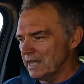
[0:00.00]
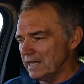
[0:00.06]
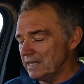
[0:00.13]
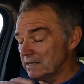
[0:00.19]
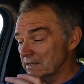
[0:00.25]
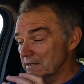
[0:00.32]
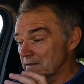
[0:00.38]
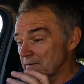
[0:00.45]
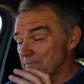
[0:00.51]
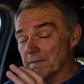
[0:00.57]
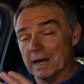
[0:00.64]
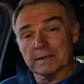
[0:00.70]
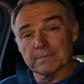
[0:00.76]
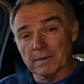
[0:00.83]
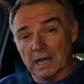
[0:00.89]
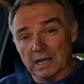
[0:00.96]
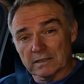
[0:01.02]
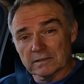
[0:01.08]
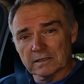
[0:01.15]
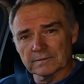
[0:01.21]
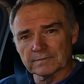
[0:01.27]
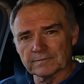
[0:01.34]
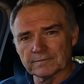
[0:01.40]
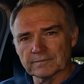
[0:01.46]
in mud
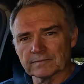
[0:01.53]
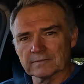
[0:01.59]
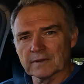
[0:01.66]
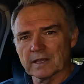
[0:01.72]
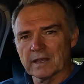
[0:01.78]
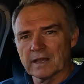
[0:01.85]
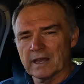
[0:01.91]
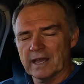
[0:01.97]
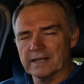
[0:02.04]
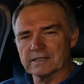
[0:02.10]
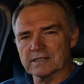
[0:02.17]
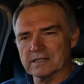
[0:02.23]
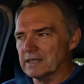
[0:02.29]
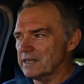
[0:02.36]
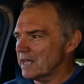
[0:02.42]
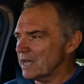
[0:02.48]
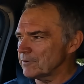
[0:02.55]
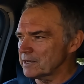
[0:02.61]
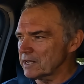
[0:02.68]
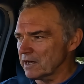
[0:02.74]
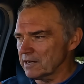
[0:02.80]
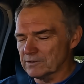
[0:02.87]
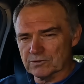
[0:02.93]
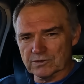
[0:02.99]
mode and see how we
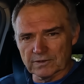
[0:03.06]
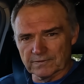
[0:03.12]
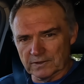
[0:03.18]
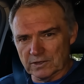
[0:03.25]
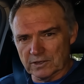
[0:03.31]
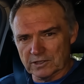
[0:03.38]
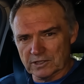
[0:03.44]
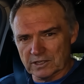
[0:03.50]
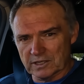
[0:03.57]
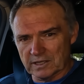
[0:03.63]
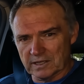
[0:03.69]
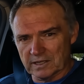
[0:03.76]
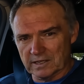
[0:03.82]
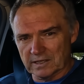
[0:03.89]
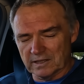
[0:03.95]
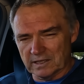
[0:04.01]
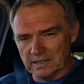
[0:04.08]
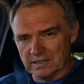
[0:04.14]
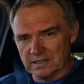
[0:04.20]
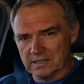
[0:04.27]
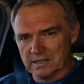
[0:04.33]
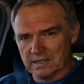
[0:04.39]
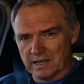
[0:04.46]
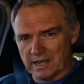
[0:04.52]
go traversing
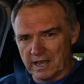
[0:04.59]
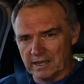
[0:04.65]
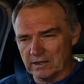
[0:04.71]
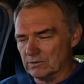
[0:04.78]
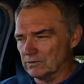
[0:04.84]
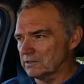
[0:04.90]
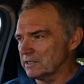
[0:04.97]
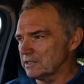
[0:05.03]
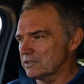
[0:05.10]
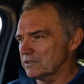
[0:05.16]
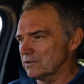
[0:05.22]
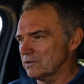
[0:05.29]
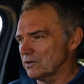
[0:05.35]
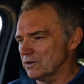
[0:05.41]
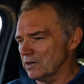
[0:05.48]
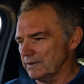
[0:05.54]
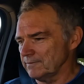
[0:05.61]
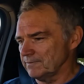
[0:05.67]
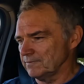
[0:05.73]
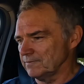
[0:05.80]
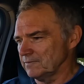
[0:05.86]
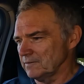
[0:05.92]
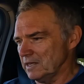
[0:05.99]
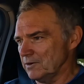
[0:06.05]
this angled ditch. All right,
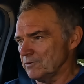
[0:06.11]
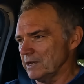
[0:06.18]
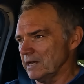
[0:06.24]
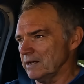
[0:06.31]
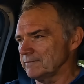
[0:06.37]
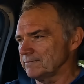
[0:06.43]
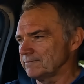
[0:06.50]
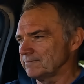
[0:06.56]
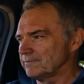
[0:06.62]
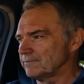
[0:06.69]
here we are.